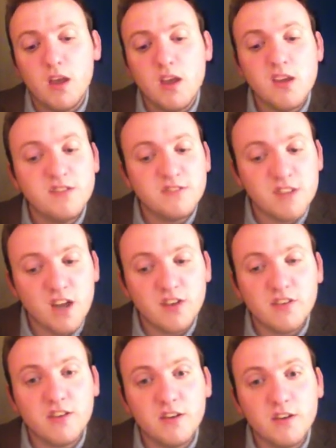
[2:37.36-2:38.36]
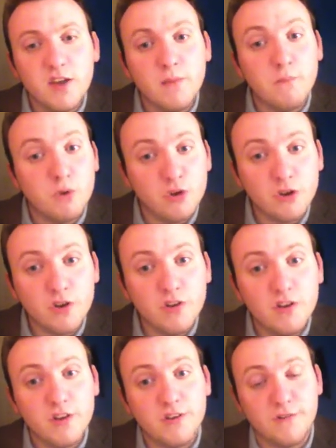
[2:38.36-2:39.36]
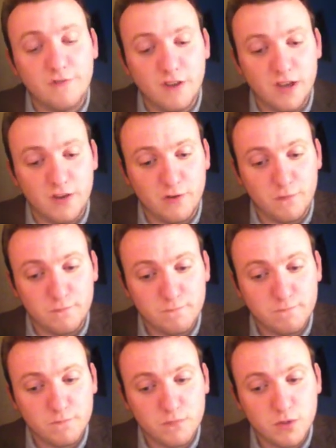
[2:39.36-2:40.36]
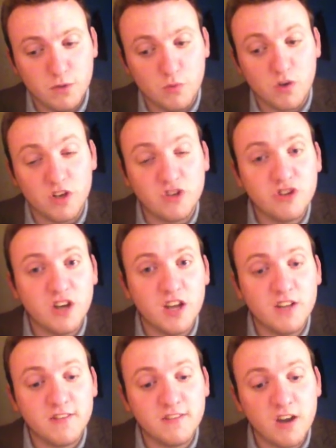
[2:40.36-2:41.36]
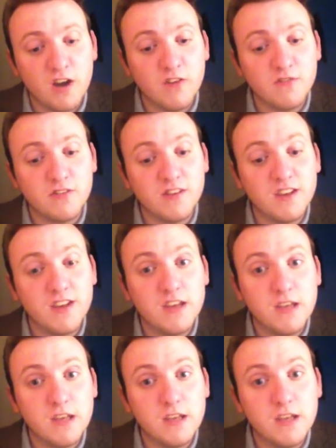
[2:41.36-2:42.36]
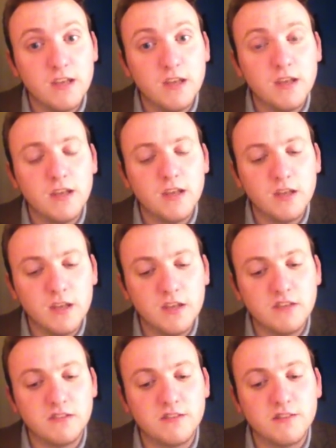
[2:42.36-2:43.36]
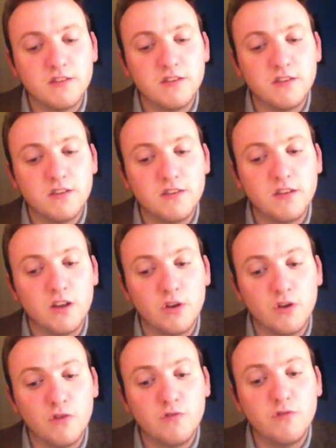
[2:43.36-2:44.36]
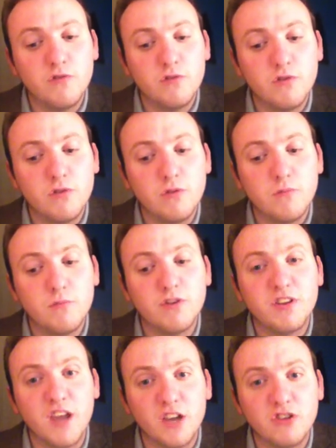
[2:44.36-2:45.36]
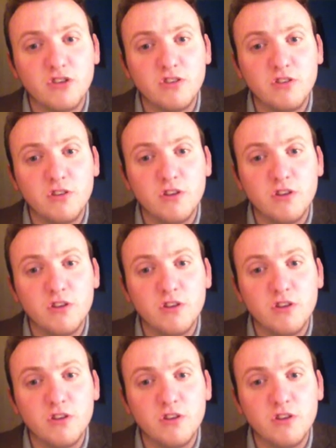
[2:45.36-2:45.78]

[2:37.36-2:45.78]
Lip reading: is not a mother and a father. What a child deserves is the love, protection,